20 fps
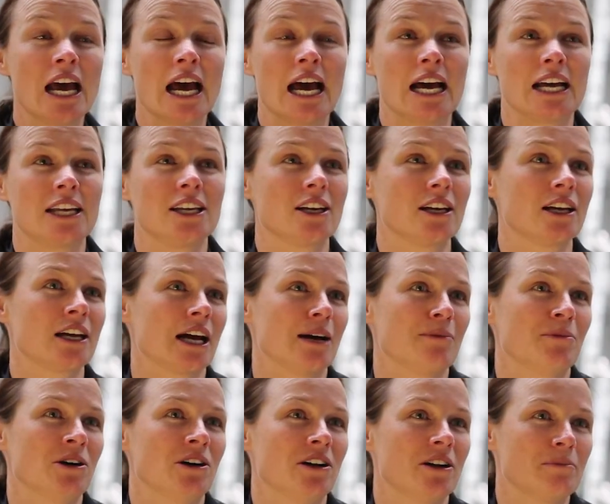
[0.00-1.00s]
You can
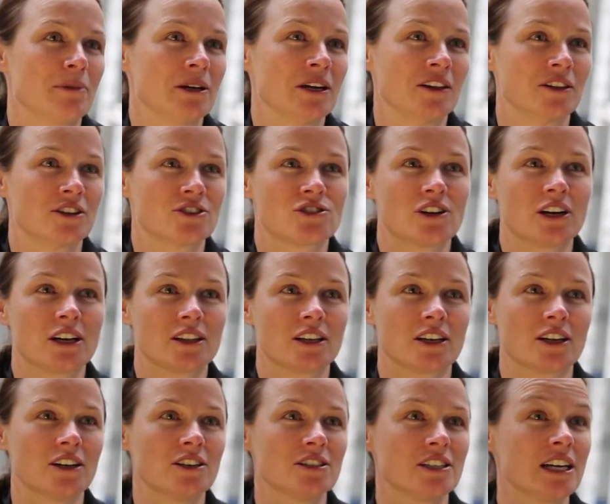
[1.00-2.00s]
come on and be on the truck
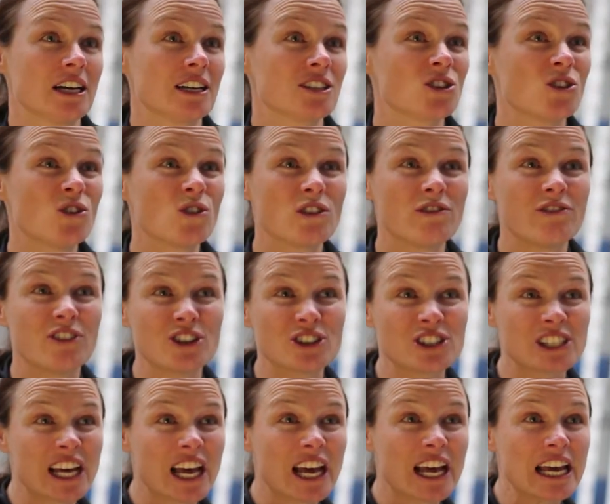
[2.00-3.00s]
that goes out to all the
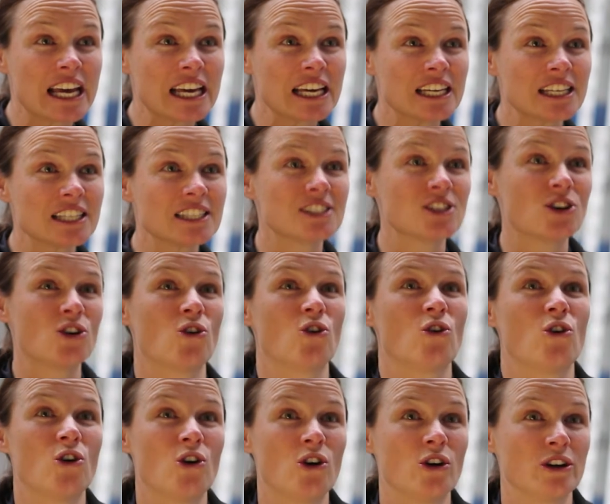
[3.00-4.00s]
first aids,
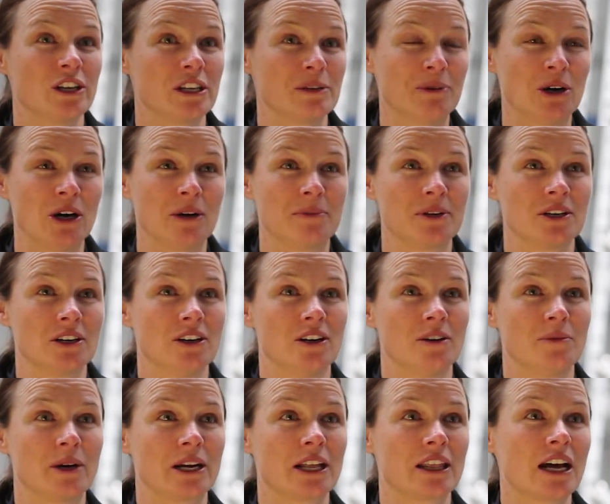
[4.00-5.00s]
or you might be
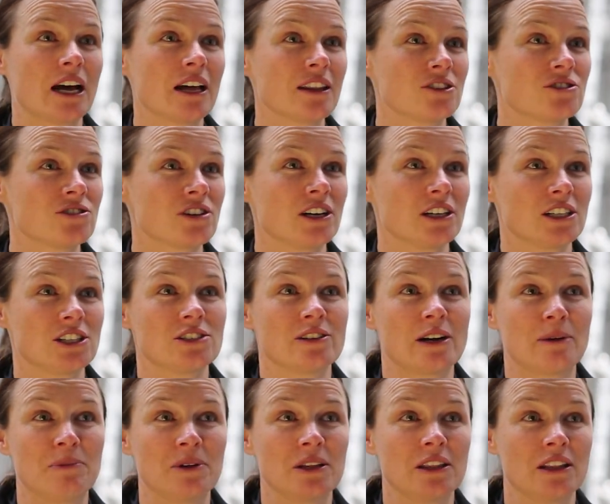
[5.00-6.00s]
on one of the other trucks. You're
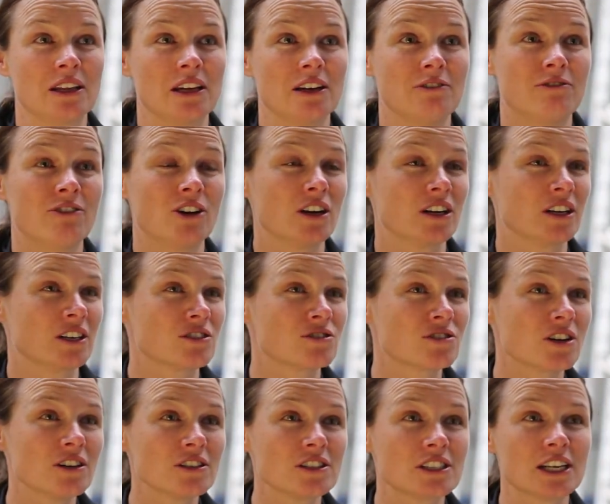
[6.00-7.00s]
up in the fire
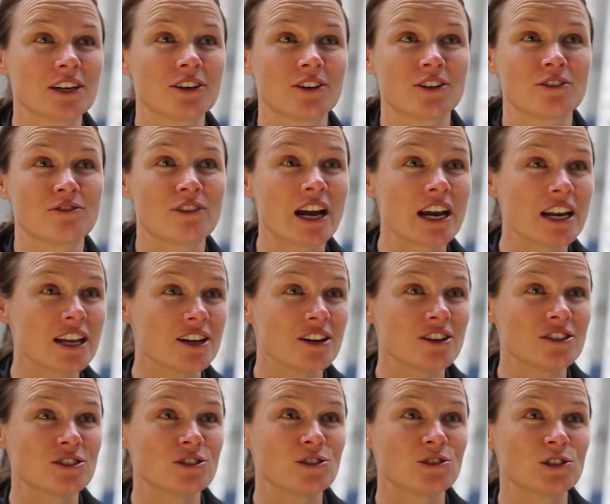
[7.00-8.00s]
control centre on the
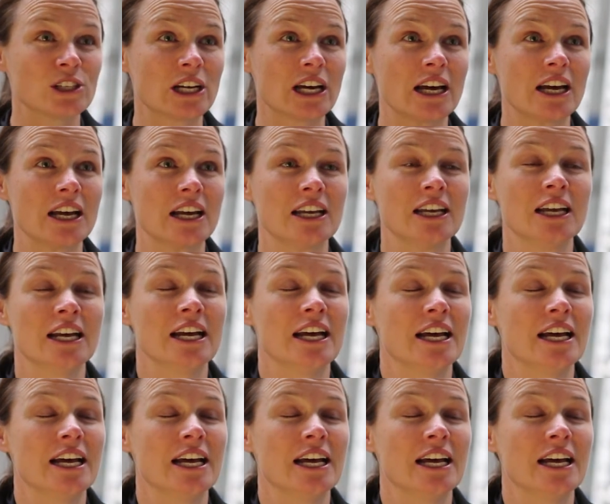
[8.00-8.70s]
radios all day.